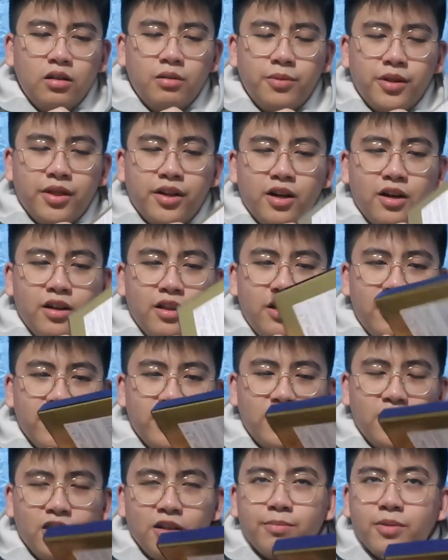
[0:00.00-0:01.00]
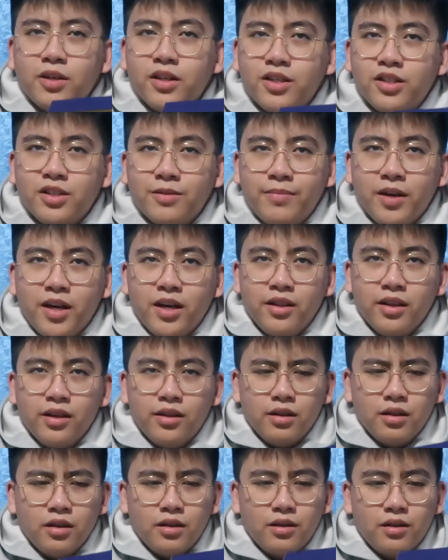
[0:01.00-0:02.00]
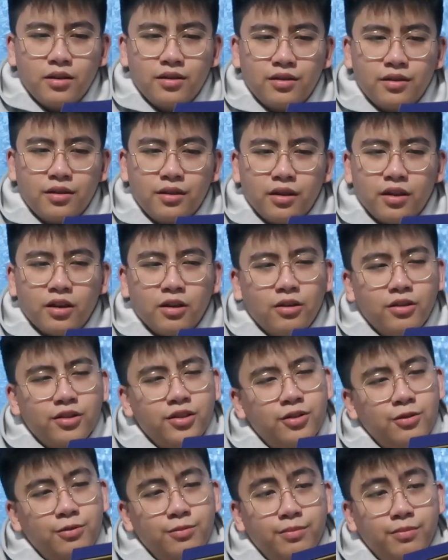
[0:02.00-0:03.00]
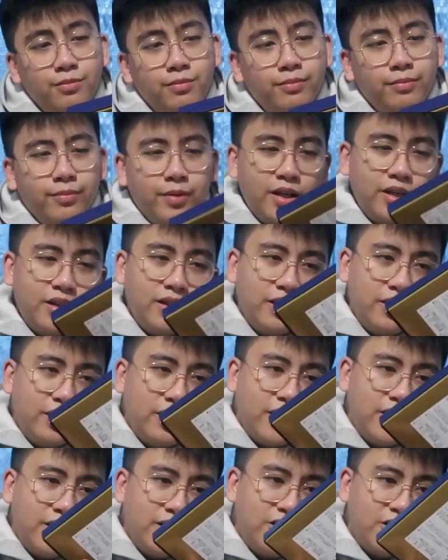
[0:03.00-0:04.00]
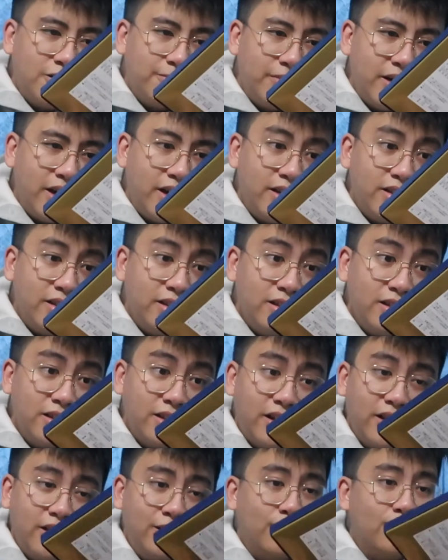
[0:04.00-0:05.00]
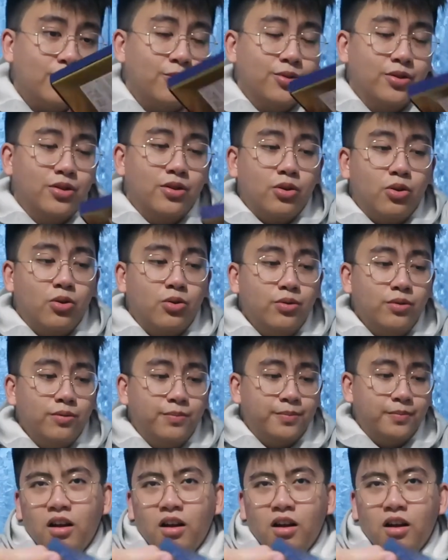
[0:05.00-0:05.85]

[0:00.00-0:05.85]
but they're a lot cheaper in Japan, I think. They're also made in Japan? I don't know.